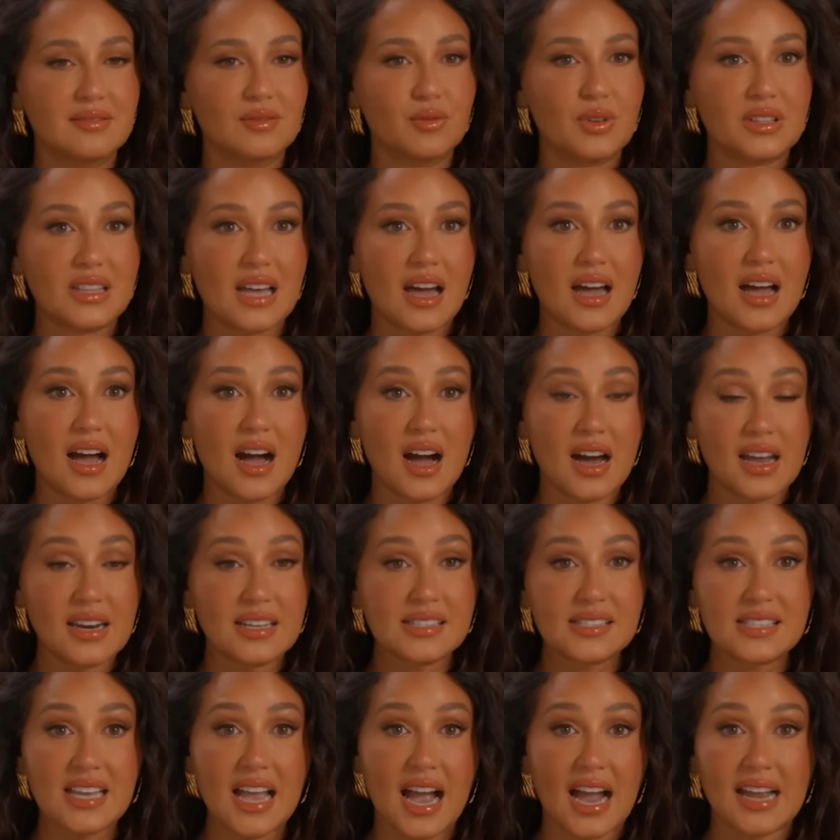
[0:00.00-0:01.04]
without
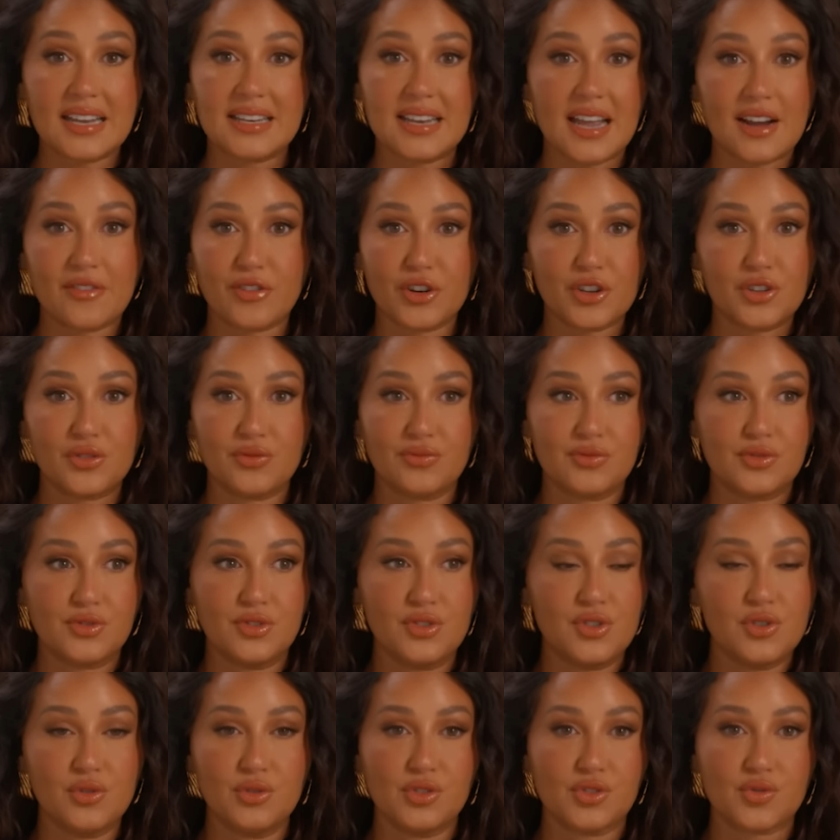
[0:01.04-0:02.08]
honestly, I never
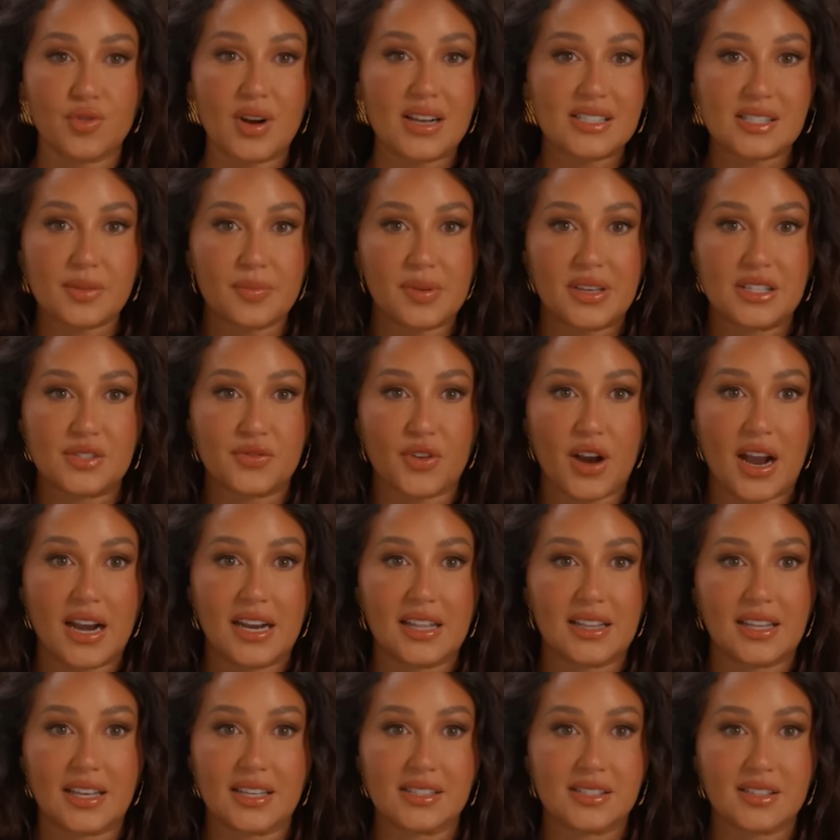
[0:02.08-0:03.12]
use recipes for
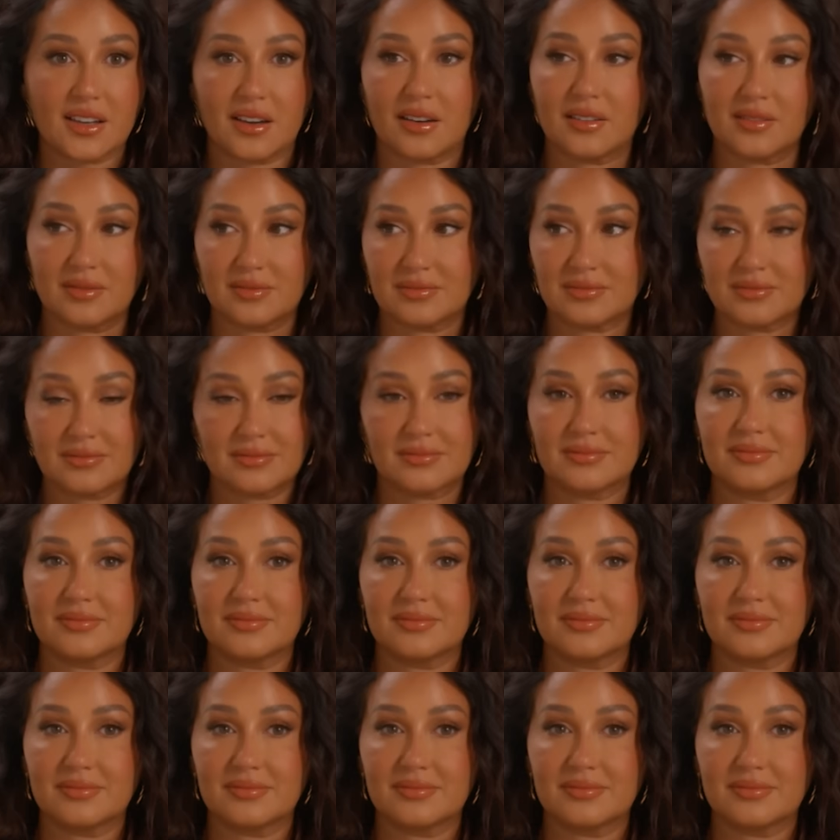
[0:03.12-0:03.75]
anything, so